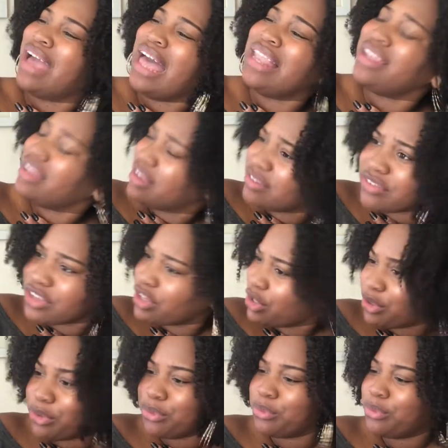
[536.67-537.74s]
I love
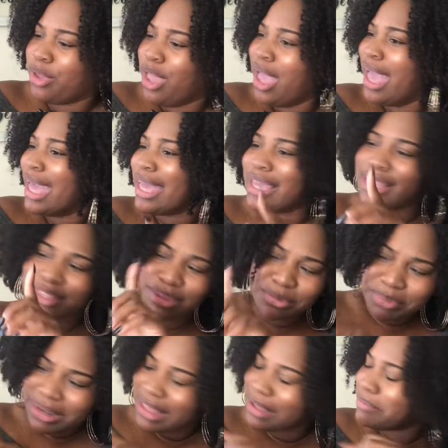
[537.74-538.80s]
you. And you
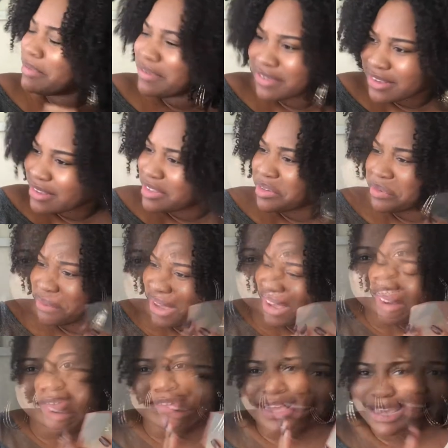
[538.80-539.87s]
play music so
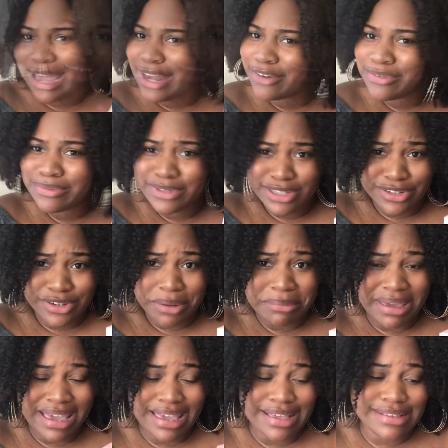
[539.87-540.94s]
well. I got it from TJ
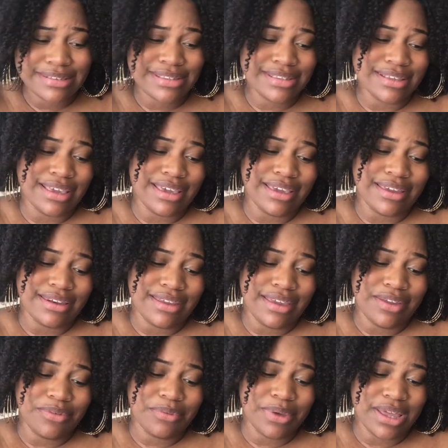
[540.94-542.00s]
Maxx and
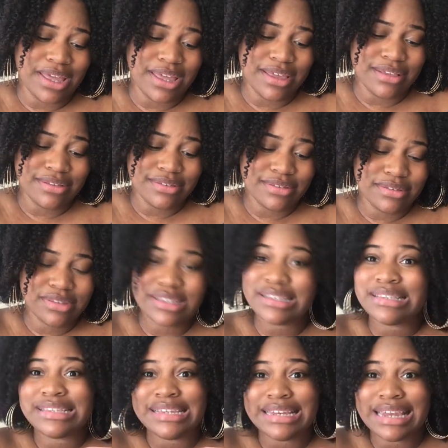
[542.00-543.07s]
it was
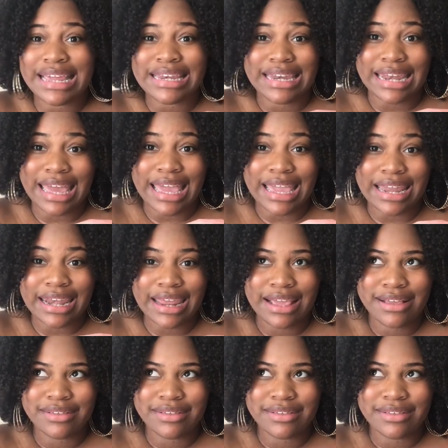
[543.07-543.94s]
$16.99.